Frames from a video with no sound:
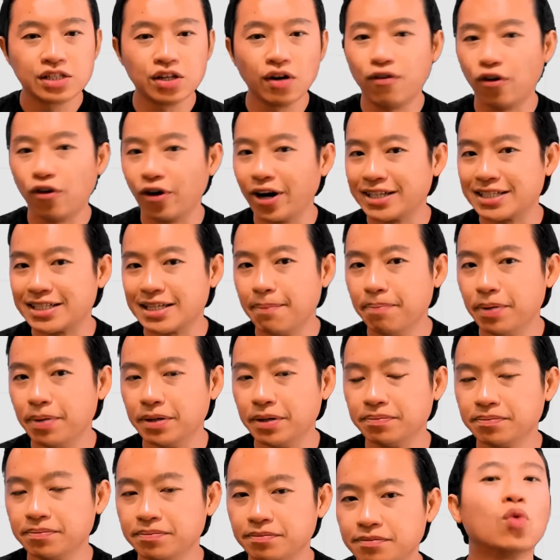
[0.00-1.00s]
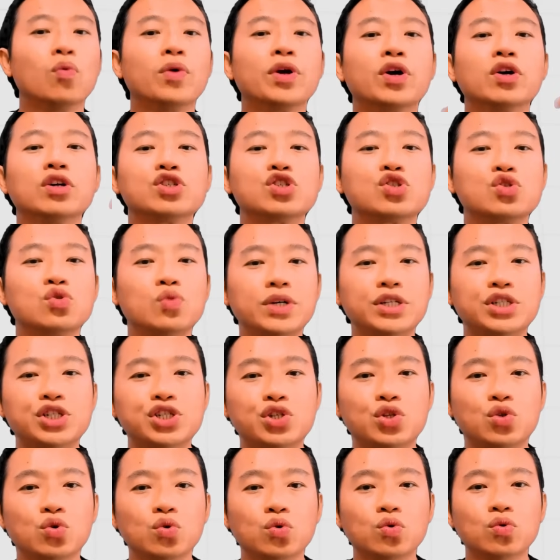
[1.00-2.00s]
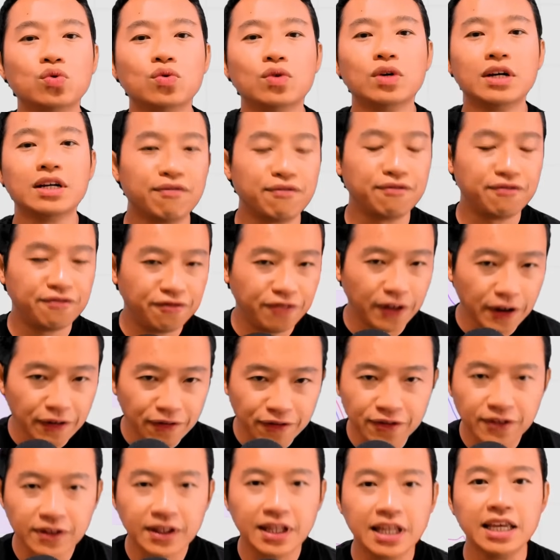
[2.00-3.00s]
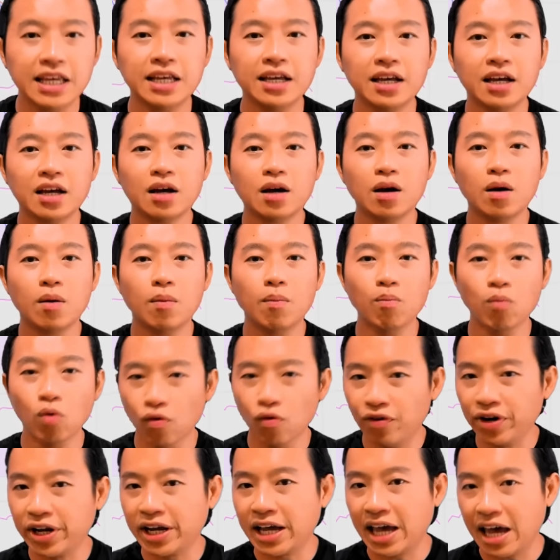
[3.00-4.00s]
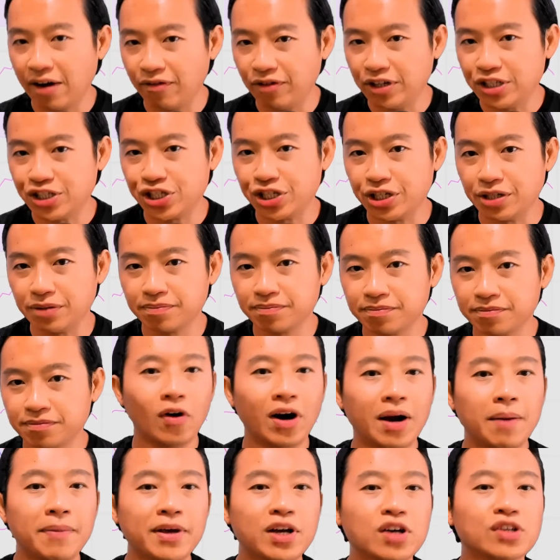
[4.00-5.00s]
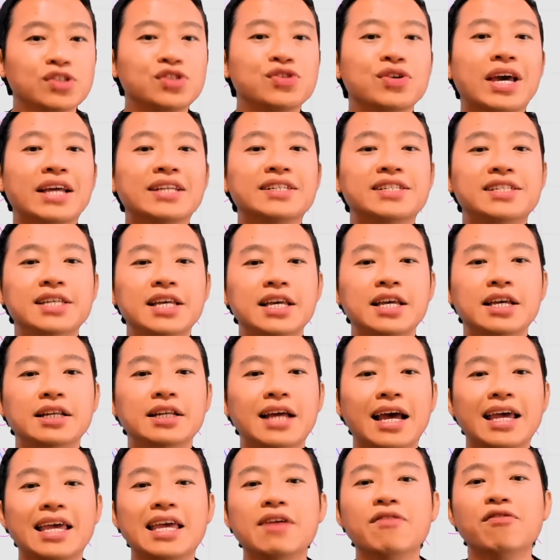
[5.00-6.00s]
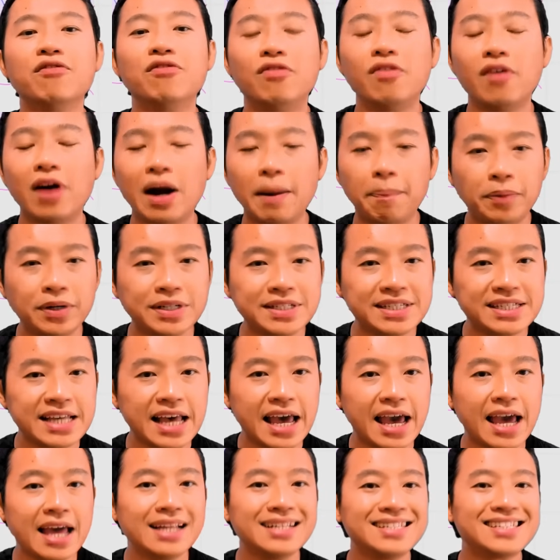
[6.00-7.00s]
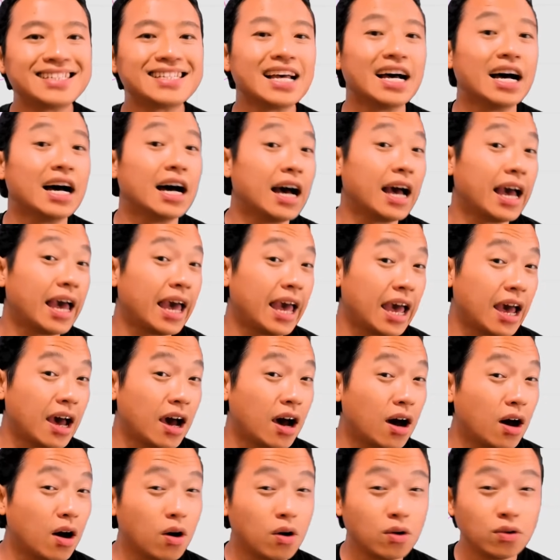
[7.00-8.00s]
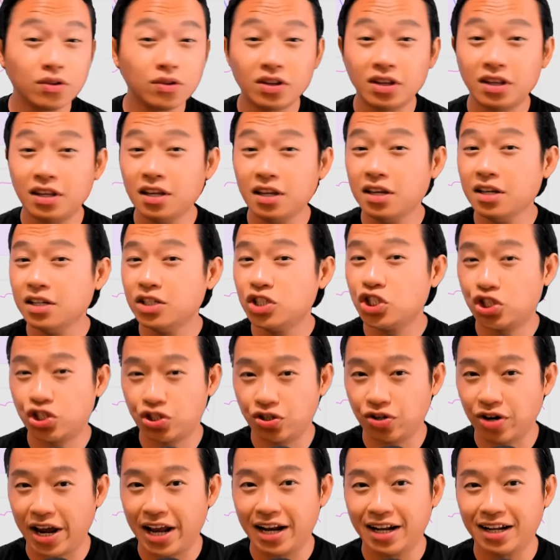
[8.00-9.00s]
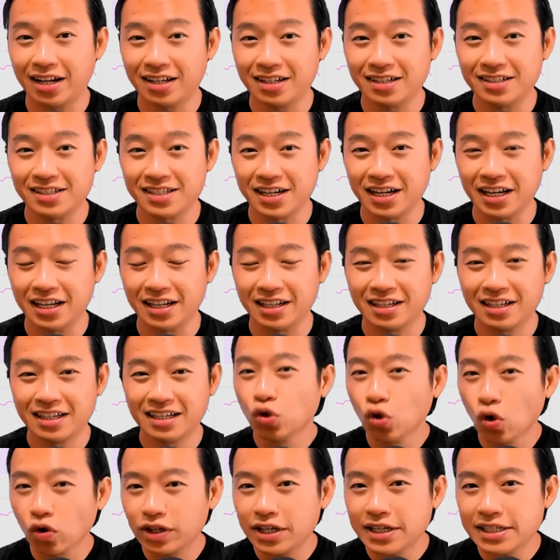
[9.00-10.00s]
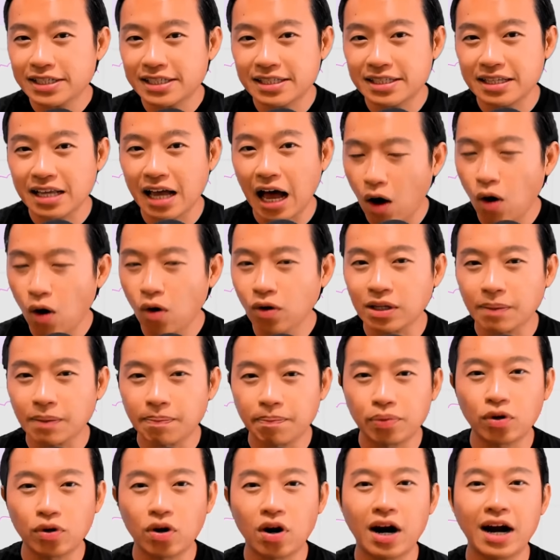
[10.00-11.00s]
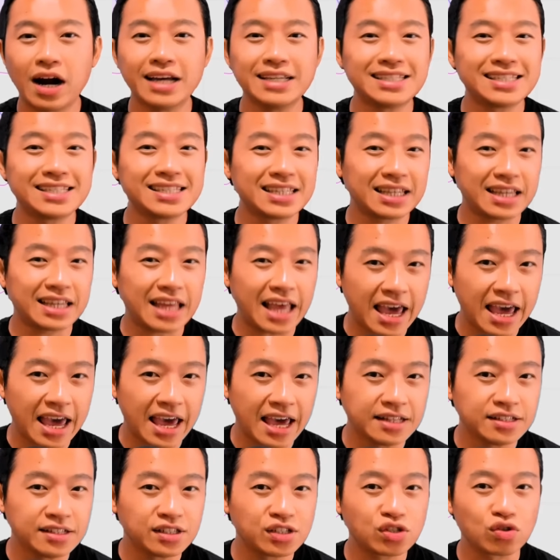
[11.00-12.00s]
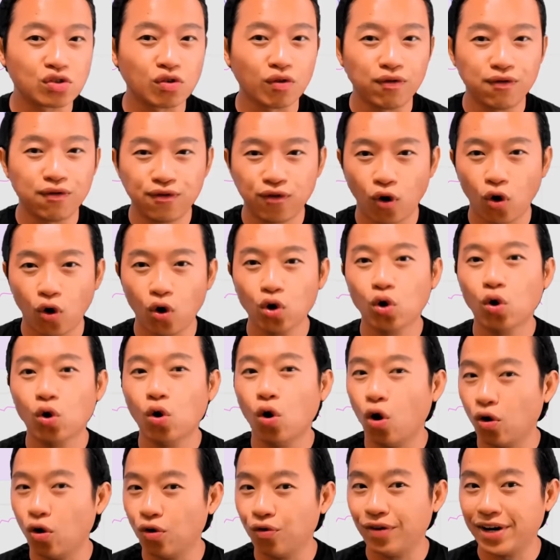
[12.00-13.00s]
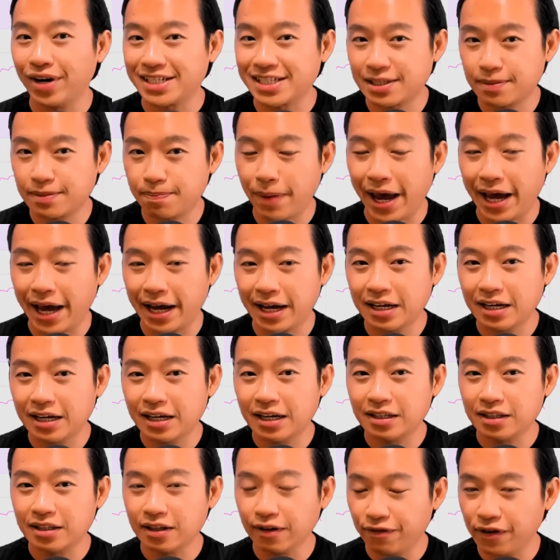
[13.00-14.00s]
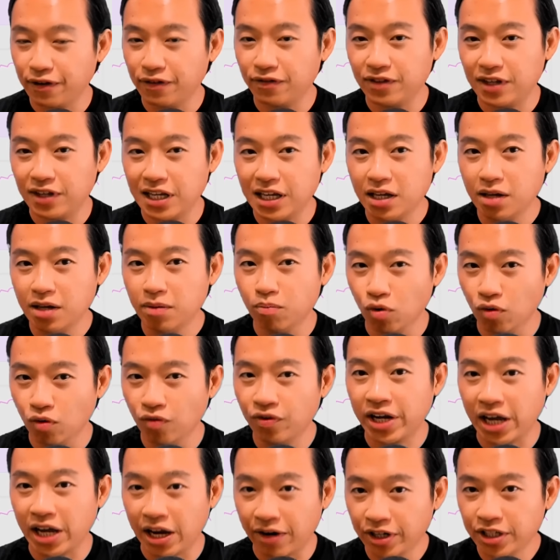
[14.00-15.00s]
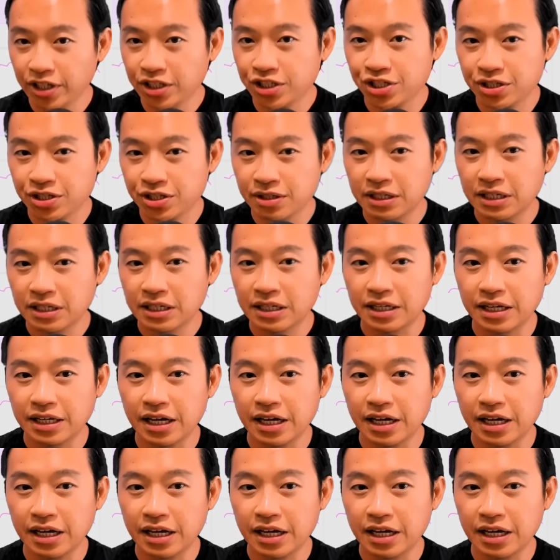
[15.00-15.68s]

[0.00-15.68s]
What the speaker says: So for example, okay, so we're going to switch to the 50 moving average here, right? Because you can see that it represents a healthy trend, isn't it? So notice how the price tends to follow or respect the 50 moving average.